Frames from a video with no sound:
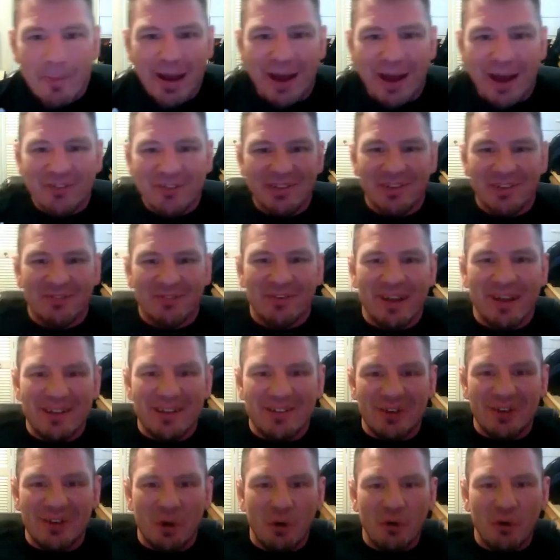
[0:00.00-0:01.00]
After the
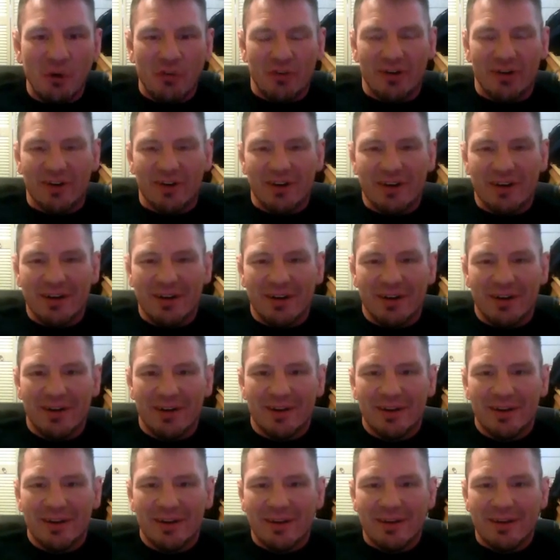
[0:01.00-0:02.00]
fight's over,
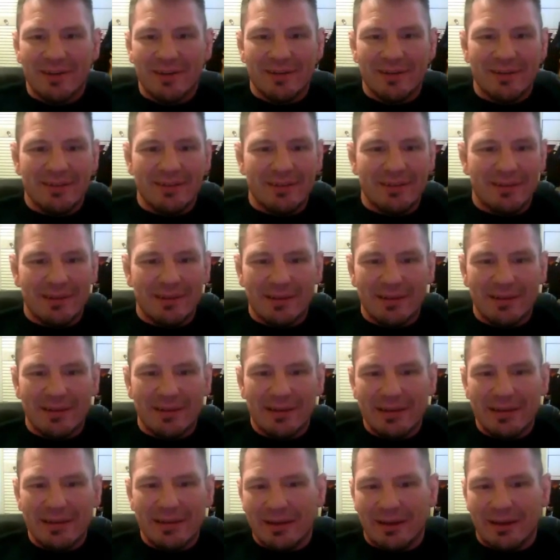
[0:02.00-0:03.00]

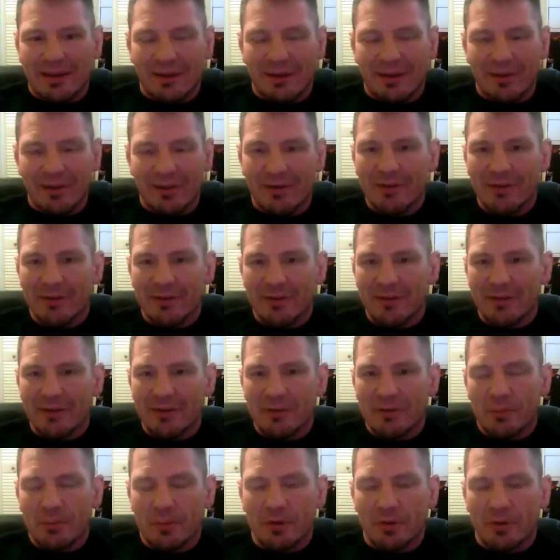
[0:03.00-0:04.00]
you know,
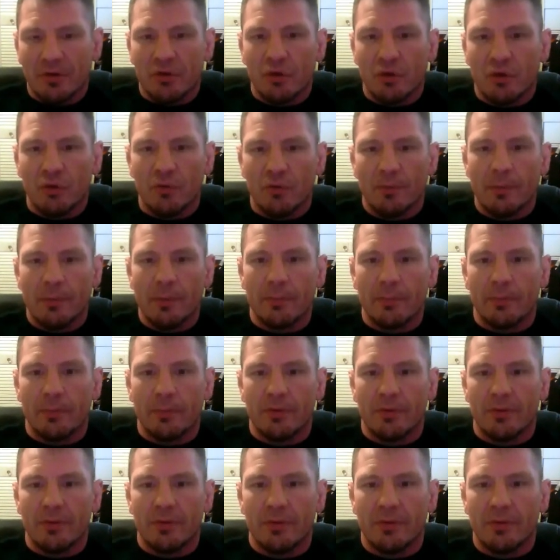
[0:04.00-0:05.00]
he's pretty cool with
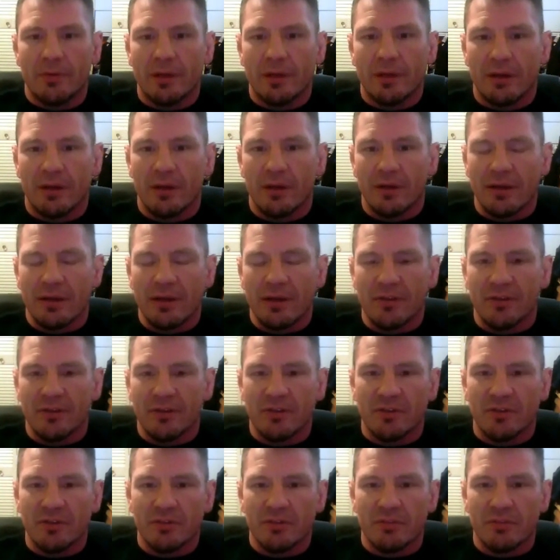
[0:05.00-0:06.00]
people. You know,
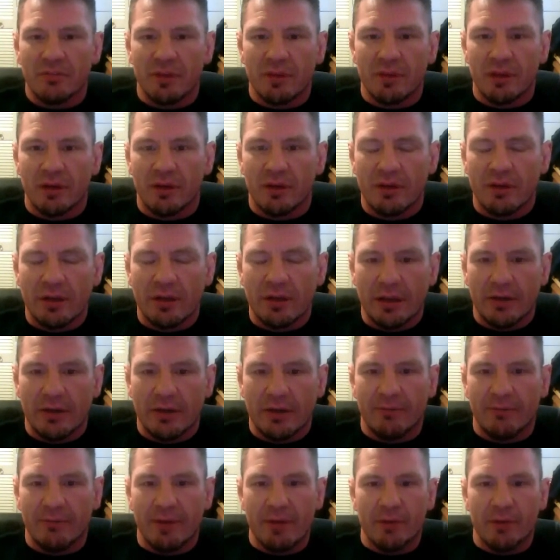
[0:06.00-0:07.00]
unless, you know, you get in
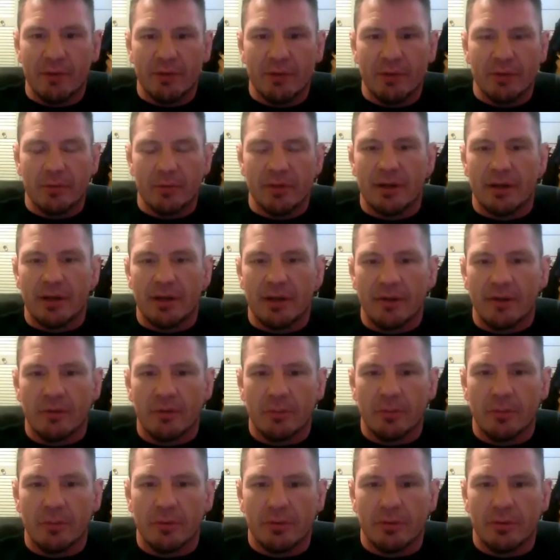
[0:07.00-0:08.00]
a fight with them at the
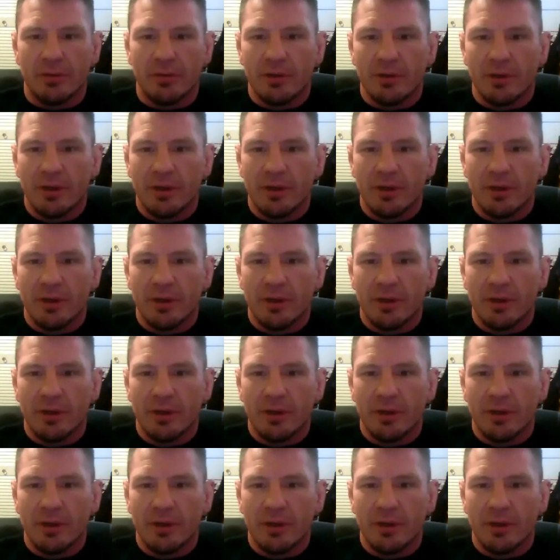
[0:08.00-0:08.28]
hospital.